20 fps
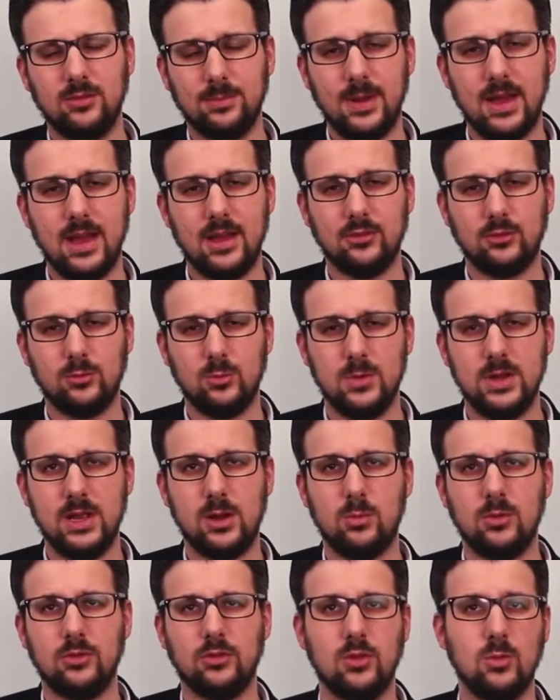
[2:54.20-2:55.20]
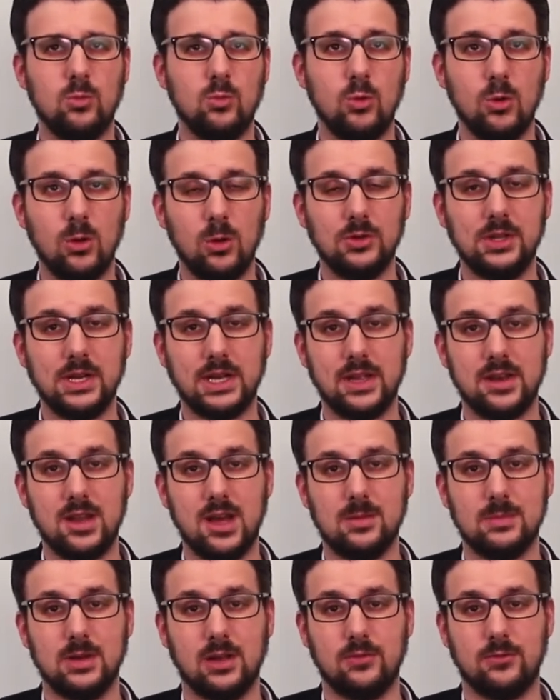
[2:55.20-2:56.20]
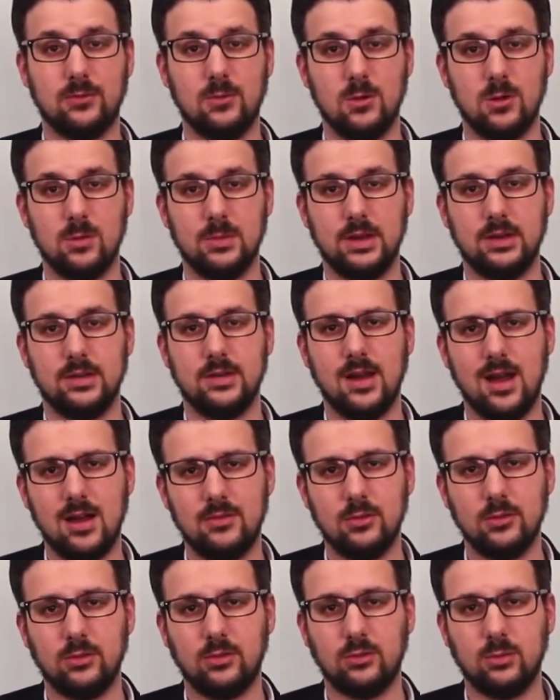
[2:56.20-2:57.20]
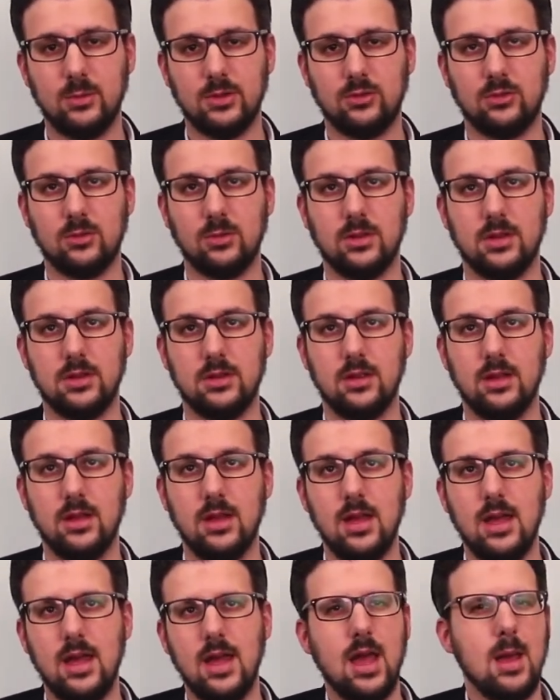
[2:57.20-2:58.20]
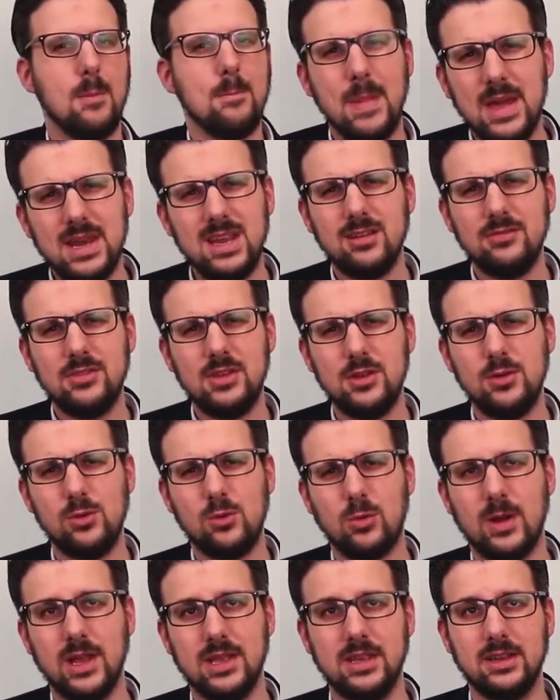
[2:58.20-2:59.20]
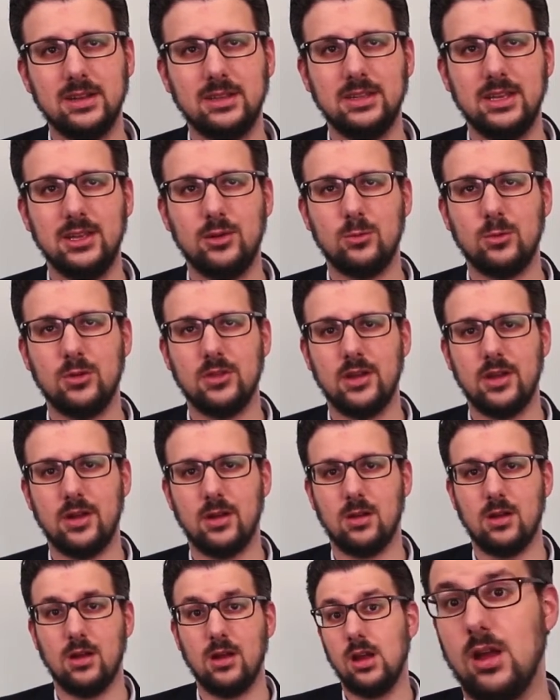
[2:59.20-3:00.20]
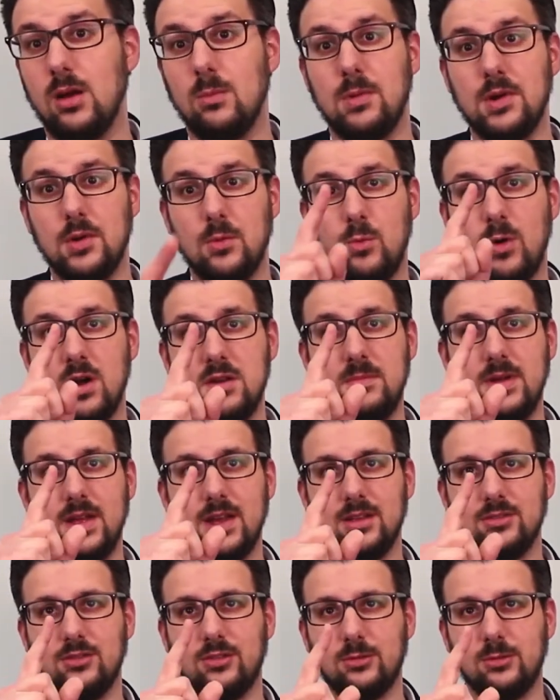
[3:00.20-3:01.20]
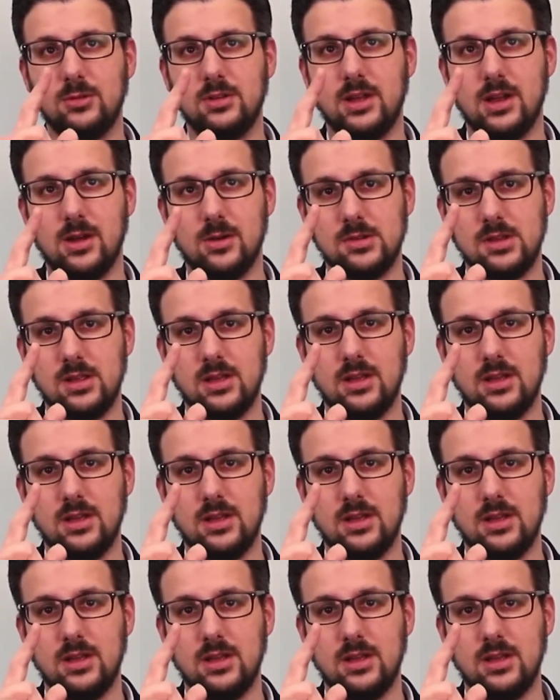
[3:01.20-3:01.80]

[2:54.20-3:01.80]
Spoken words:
this past week was the World Economic Forum in Davos, Switzerland. Many of the Ukrainian elite were there, but one man stood out,